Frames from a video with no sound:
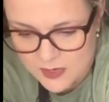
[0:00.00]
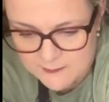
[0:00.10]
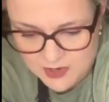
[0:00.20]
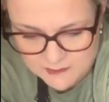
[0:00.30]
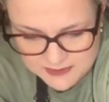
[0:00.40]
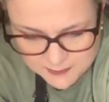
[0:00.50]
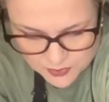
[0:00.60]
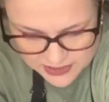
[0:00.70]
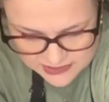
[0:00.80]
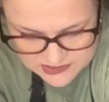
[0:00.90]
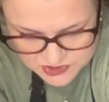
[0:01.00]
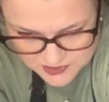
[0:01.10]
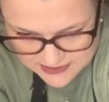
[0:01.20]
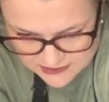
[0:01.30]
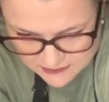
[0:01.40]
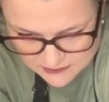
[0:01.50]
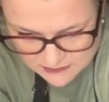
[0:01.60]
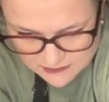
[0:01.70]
We might be putting it straight